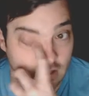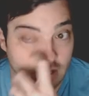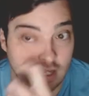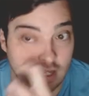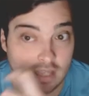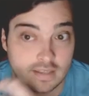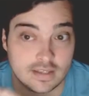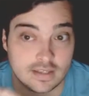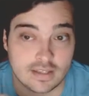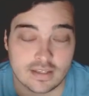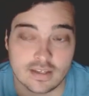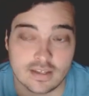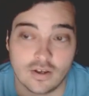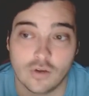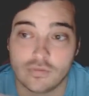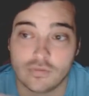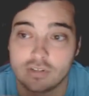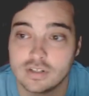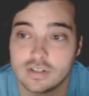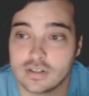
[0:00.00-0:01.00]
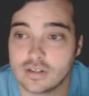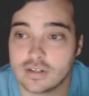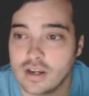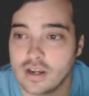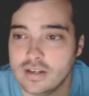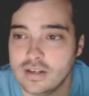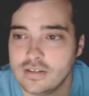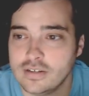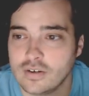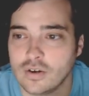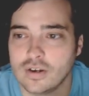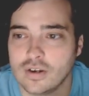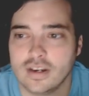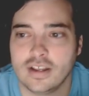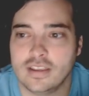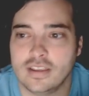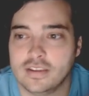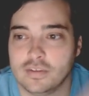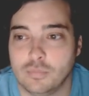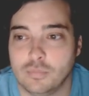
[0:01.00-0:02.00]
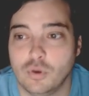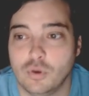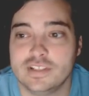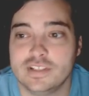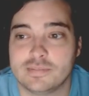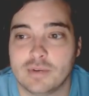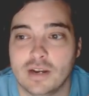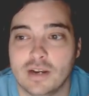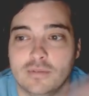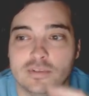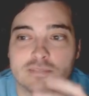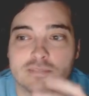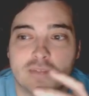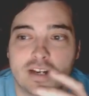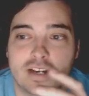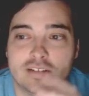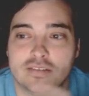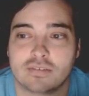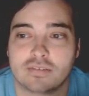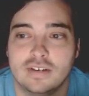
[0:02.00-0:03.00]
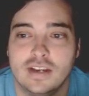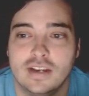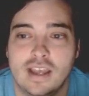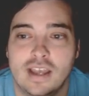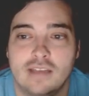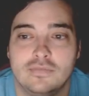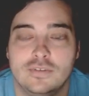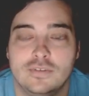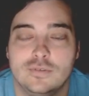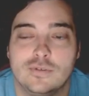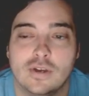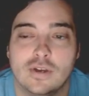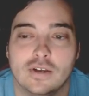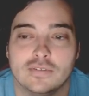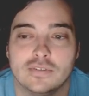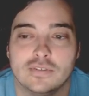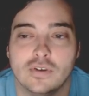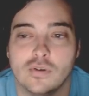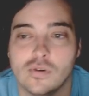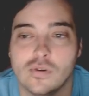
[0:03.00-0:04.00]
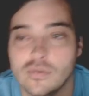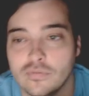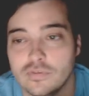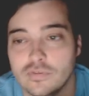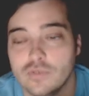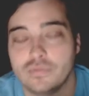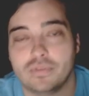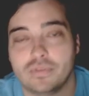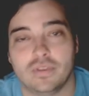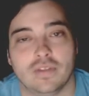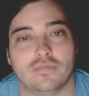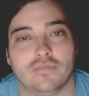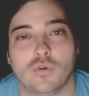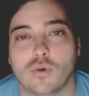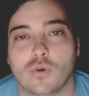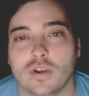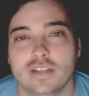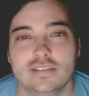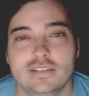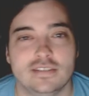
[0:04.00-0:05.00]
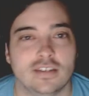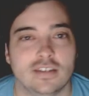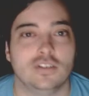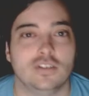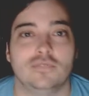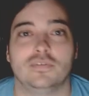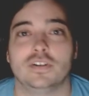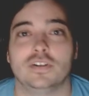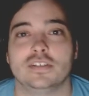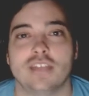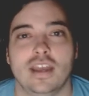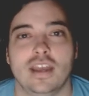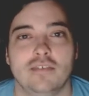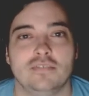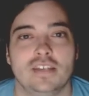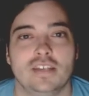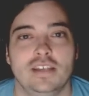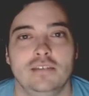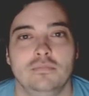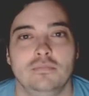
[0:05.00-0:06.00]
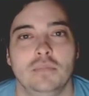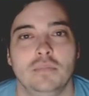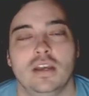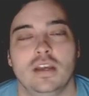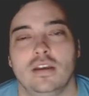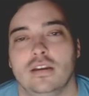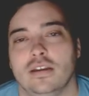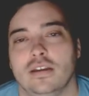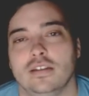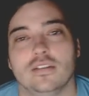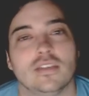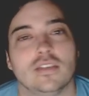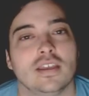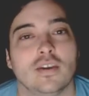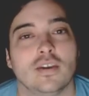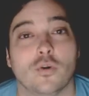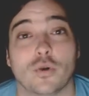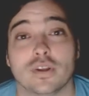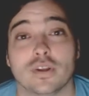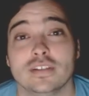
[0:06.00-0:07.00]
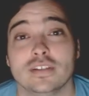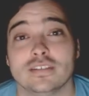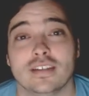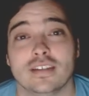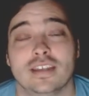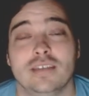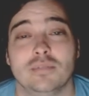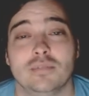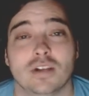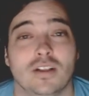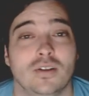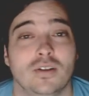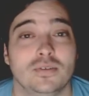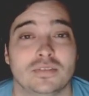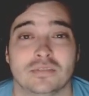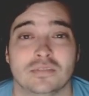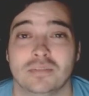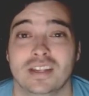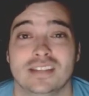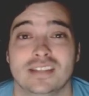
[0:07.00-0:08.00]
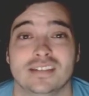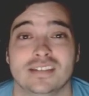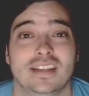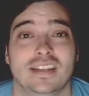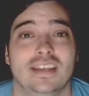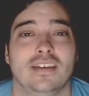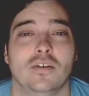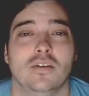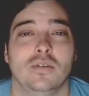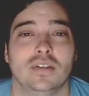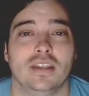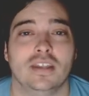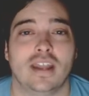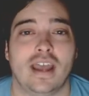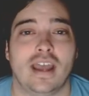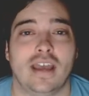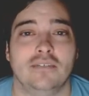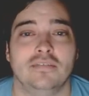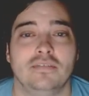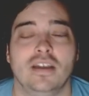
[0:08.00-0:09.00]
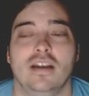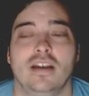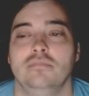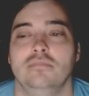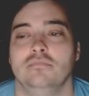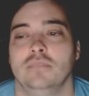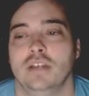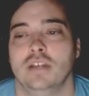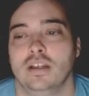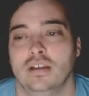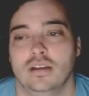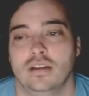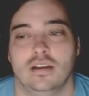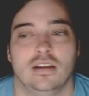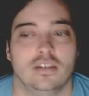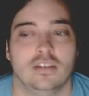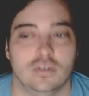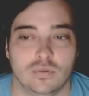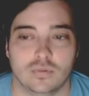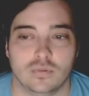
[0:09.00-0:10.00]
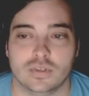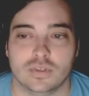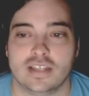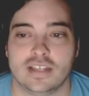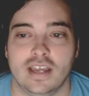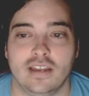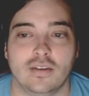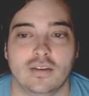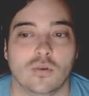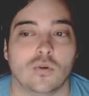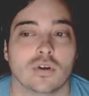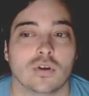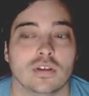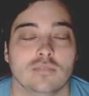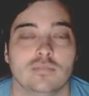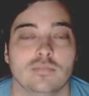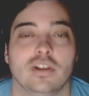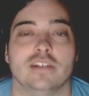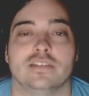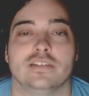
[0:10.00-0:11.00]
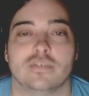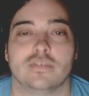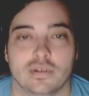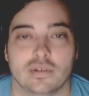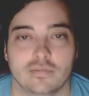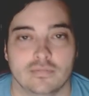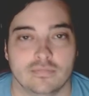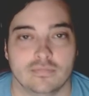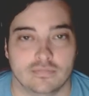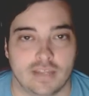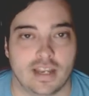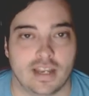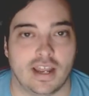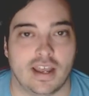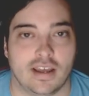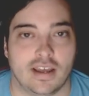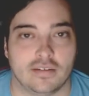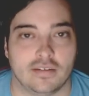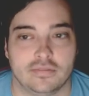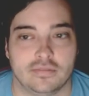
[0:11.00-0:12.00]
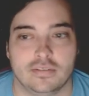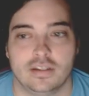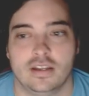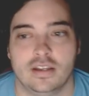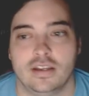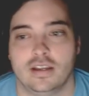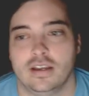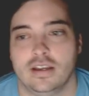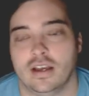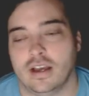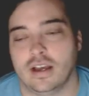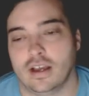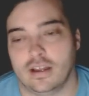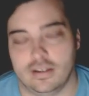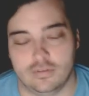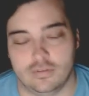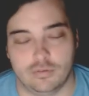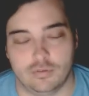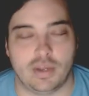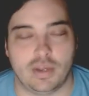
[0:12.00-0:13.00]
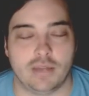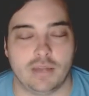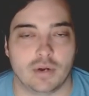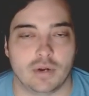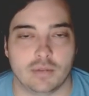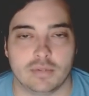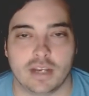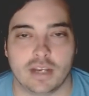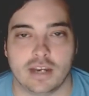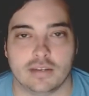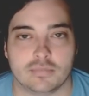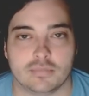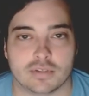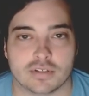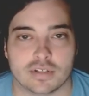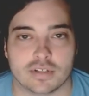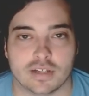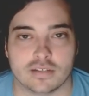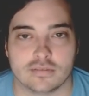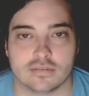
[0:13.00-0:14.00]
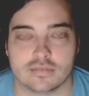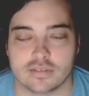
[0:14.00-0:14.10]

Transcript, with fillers: And then the over under or no, the point spread was minus three and a half Utah. So if you if Oregon's a good first half team and you think Oregon's going to keep it close or be in the lead going into halftime, you would take Oregon plus three and a half. Uh, it would pay probably 90%.